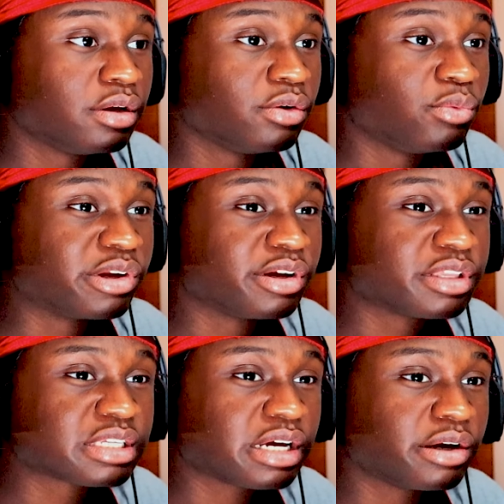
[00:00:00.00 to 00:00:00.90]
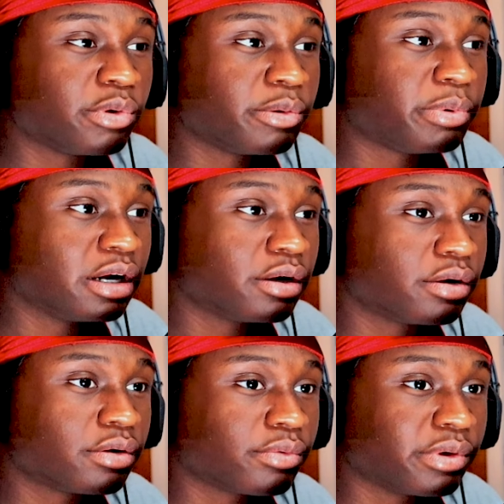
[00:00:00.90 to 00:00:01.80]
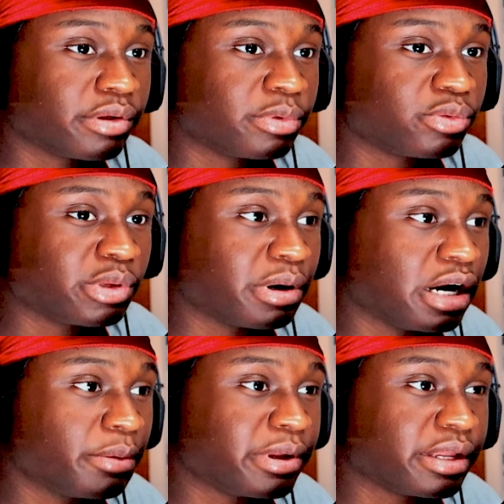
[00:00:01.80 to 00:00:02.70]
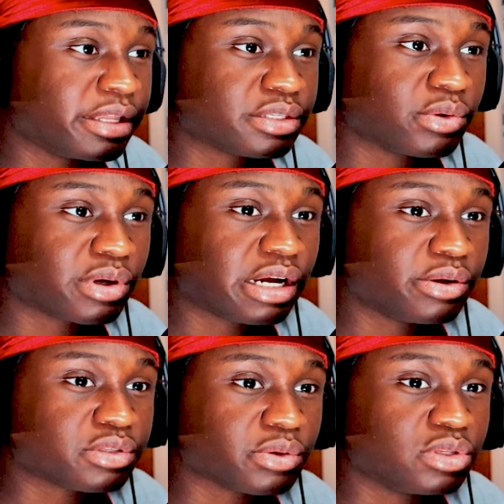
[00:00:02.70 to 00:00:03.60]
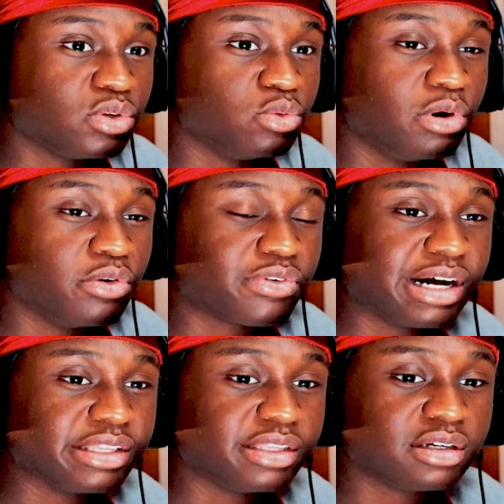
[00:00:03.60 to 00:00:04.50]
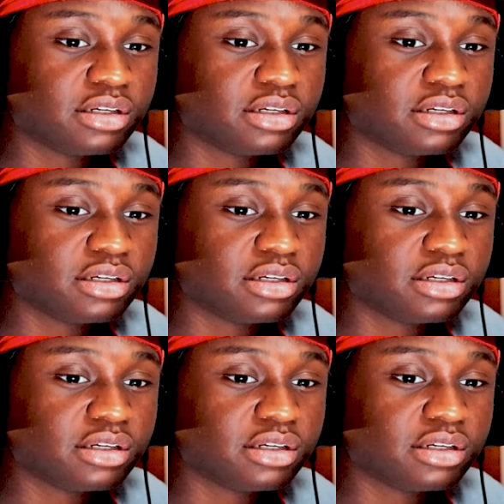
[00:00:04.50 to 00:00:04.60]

We couldn't decide what between popping and still counting, so we did do both kinda.